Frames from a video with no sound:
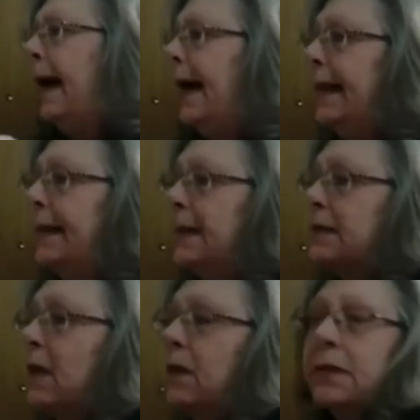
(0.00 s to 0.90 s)
And
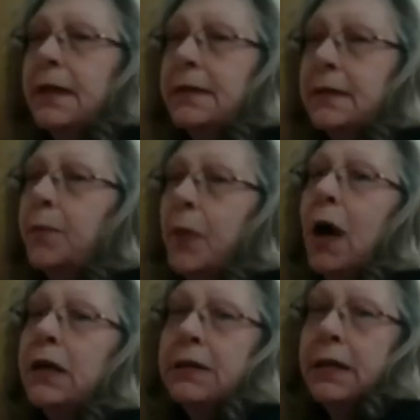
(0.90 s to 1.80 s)
this all is a
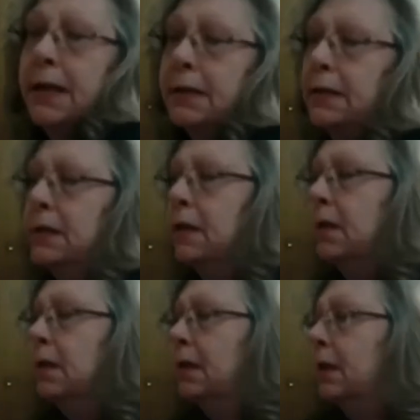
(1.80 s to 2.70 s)
process.
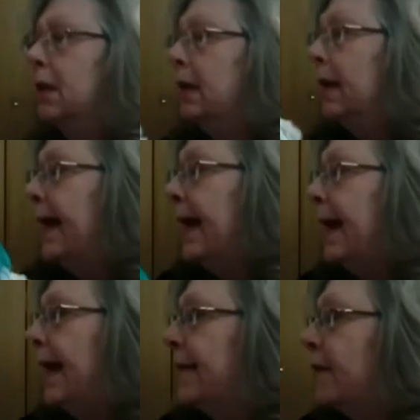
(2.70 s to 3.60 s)

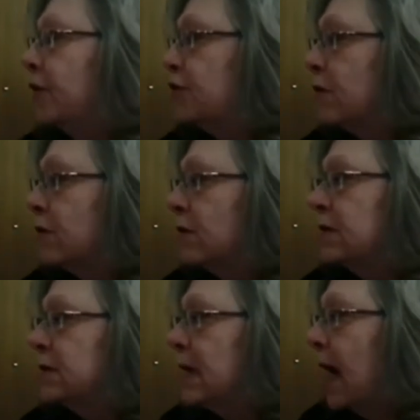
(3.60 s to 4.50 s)
The
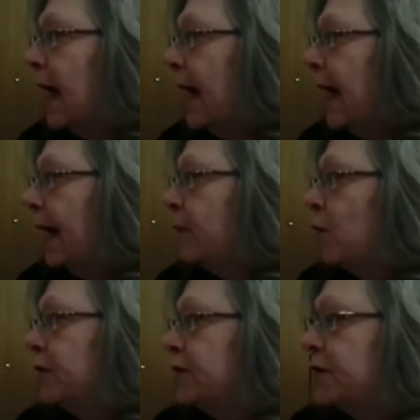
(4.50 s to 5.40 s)
journals, I
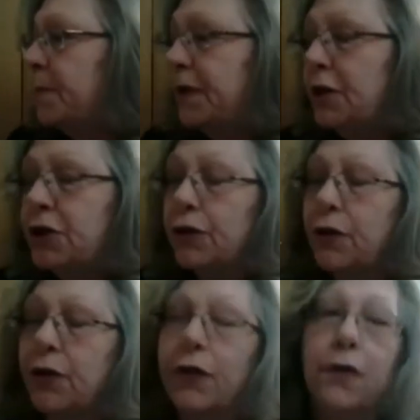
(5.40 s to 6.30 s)
want to be
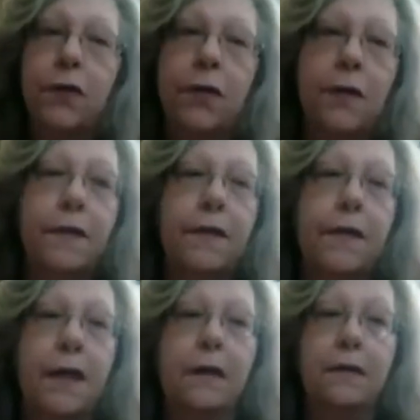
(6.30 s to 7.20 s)
sure
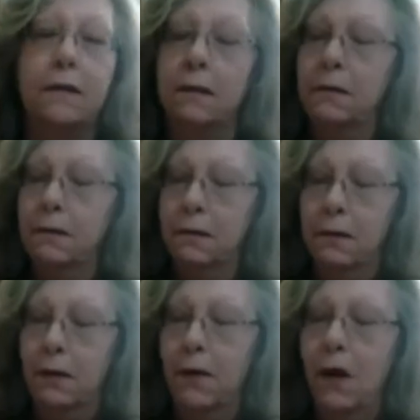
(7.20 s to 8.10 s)
that
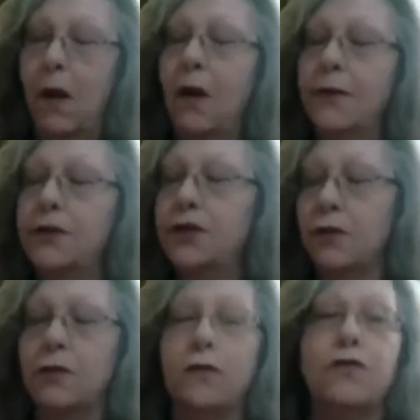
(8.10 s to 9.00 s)
all the
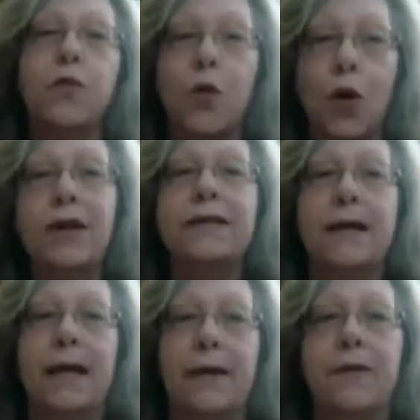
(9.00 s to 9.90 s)
journals work
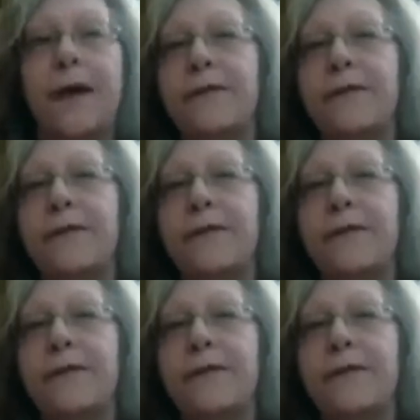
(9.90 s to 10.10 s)
together.